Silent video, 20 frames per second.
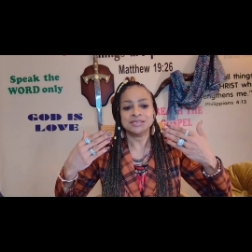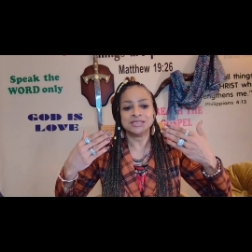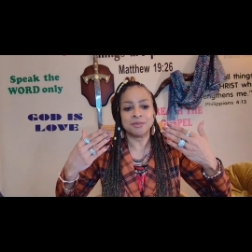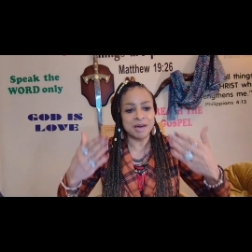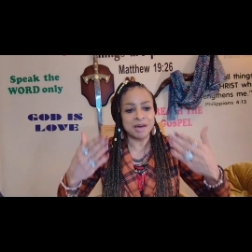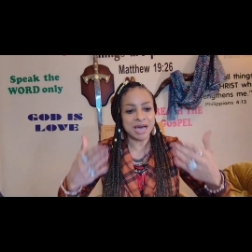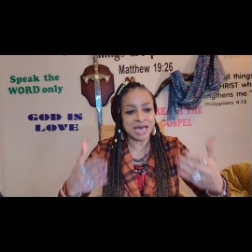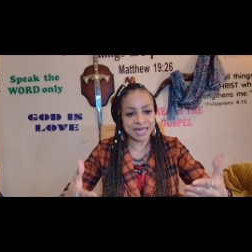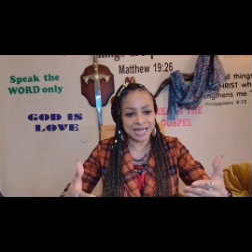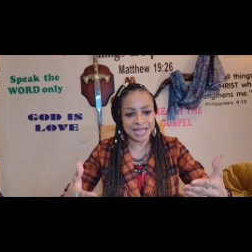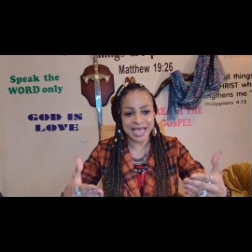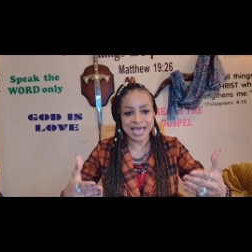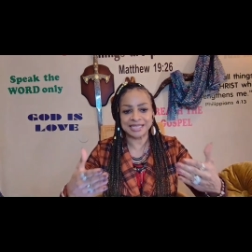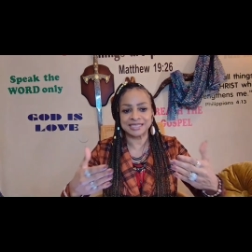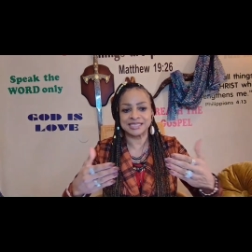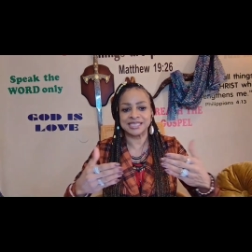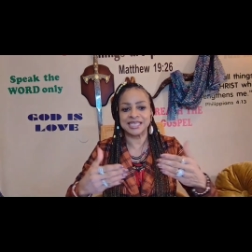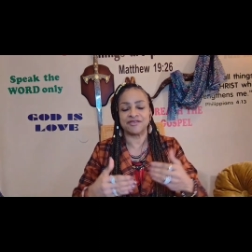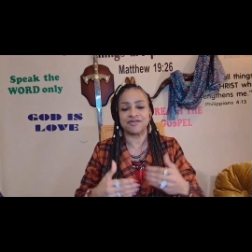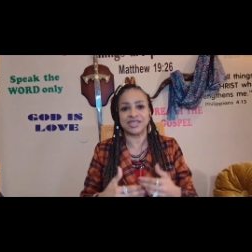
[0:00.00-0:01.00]
demonic
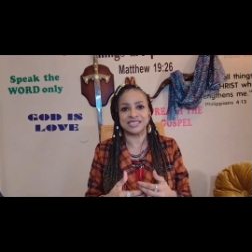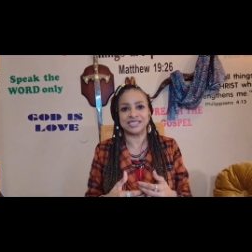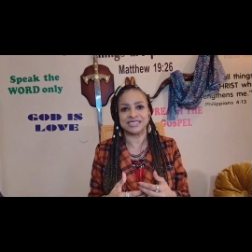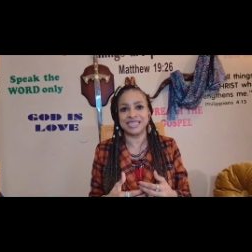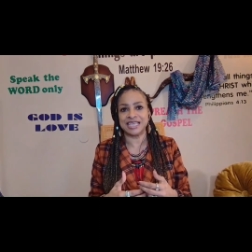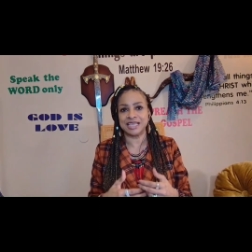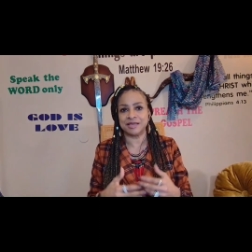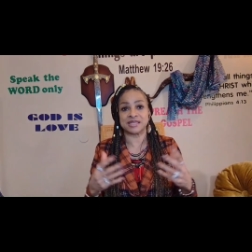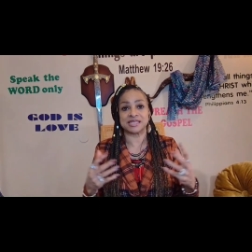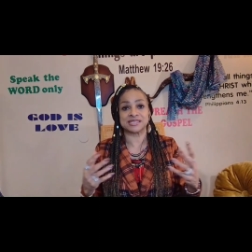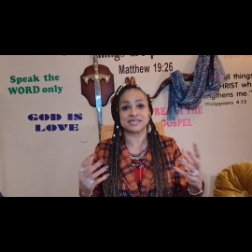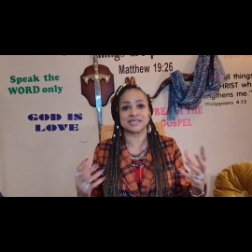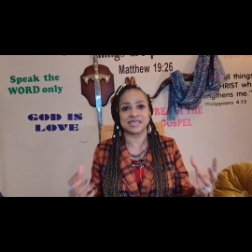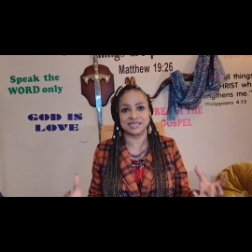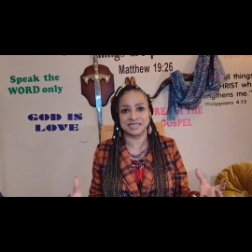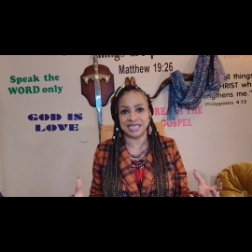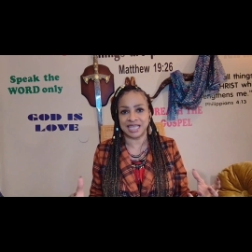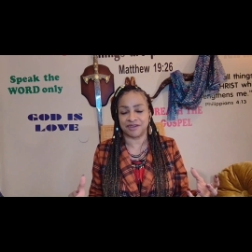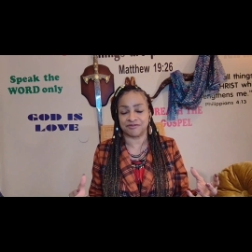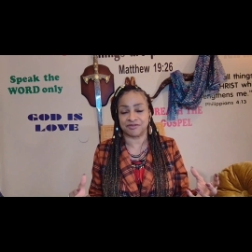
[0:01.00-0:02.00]
activity, demons,
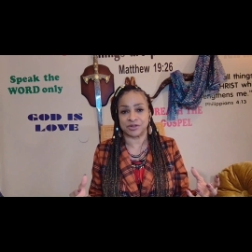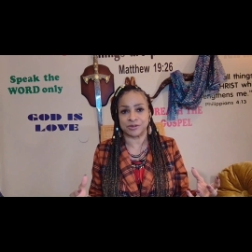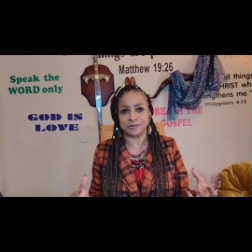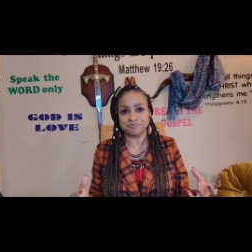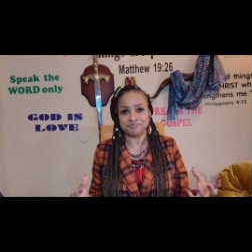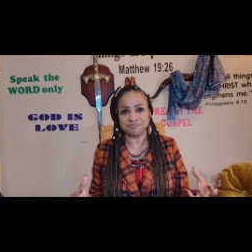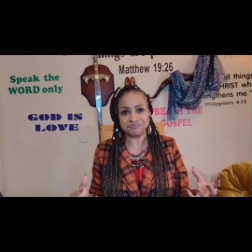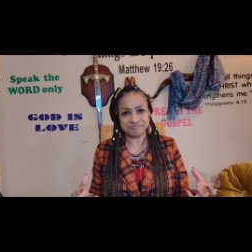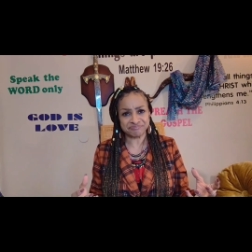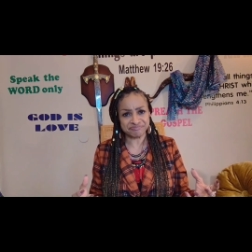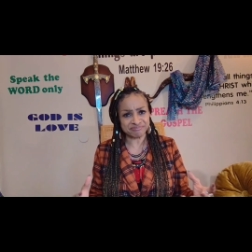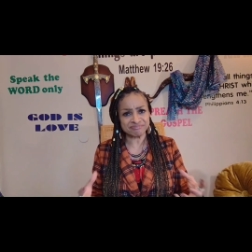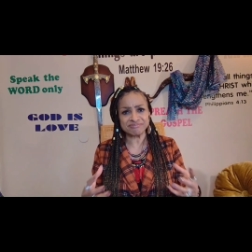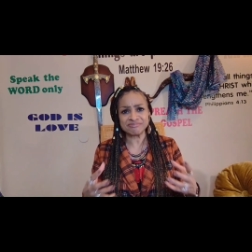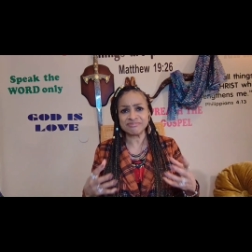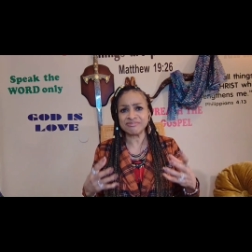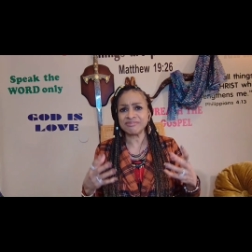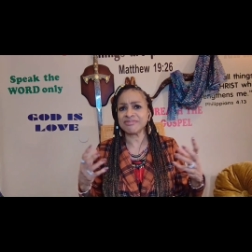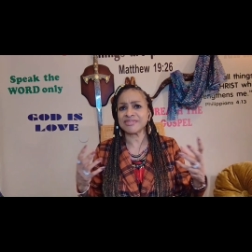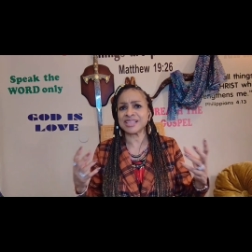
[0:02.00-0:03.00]
the devil,
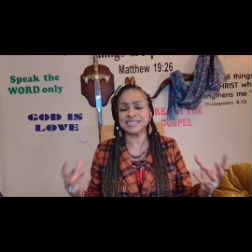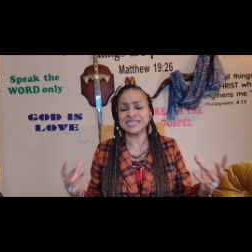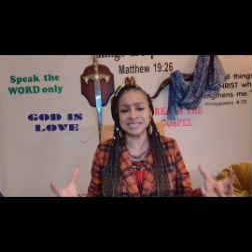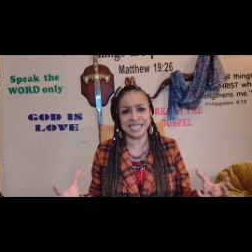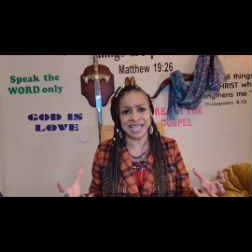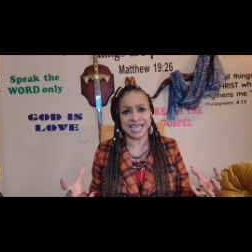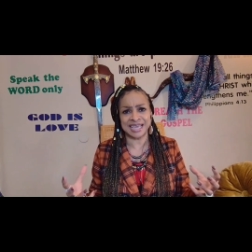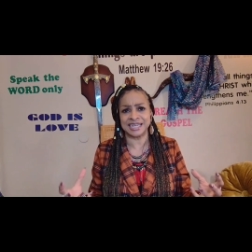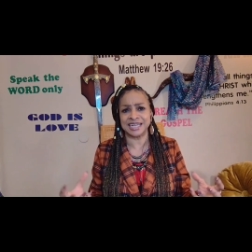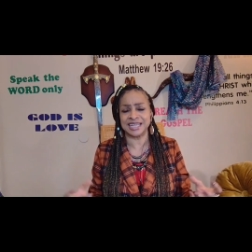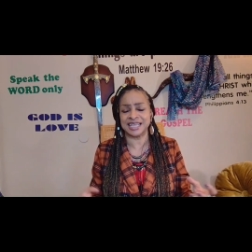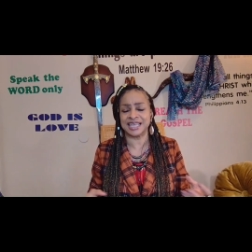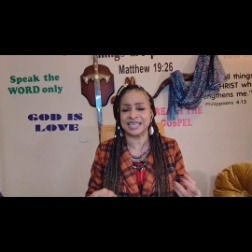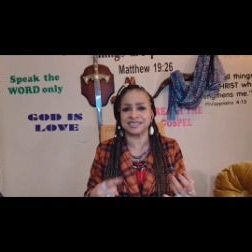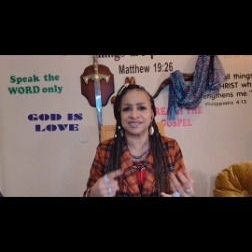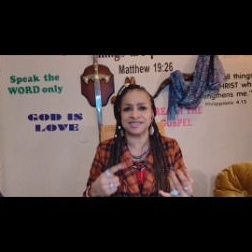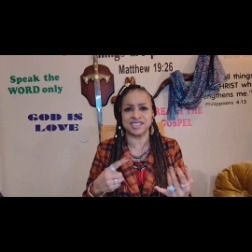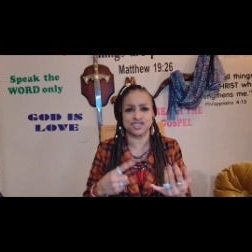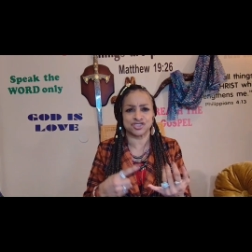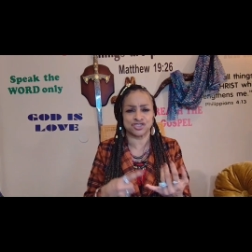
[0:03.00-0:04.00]
standing
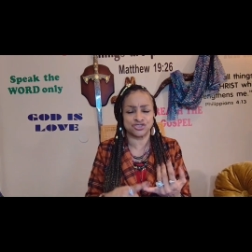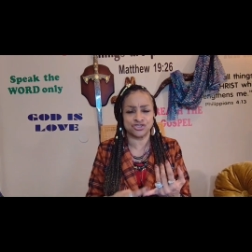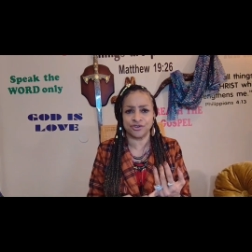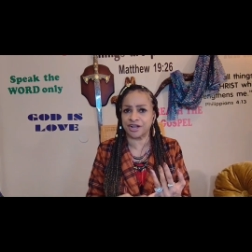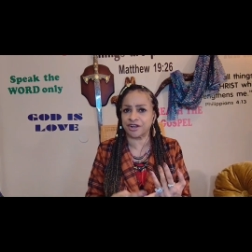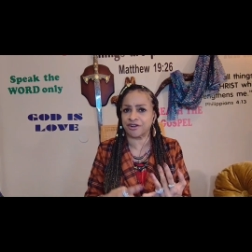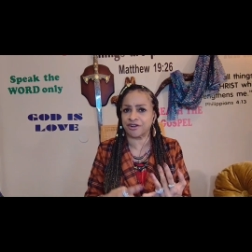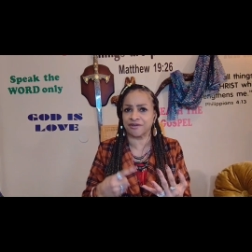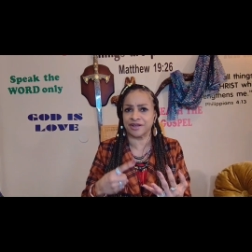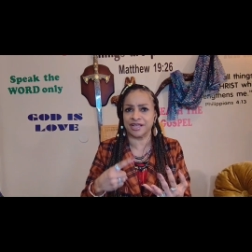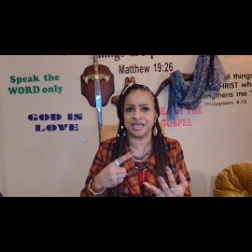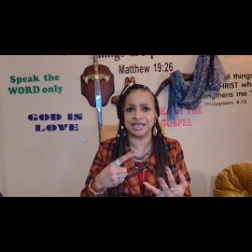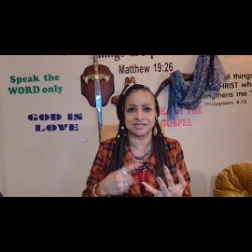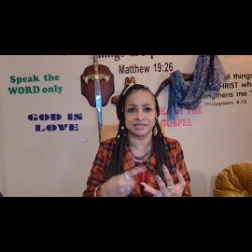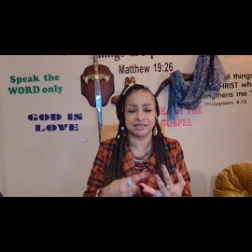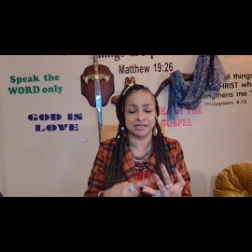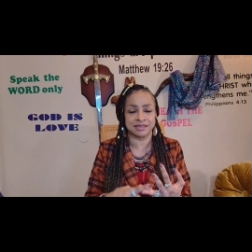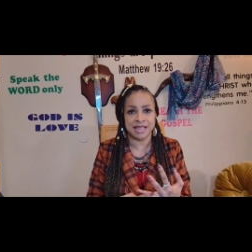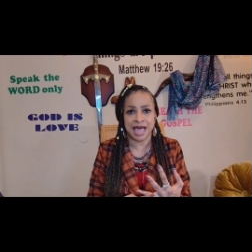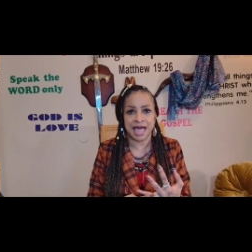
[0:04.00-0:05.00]
against his trickery, his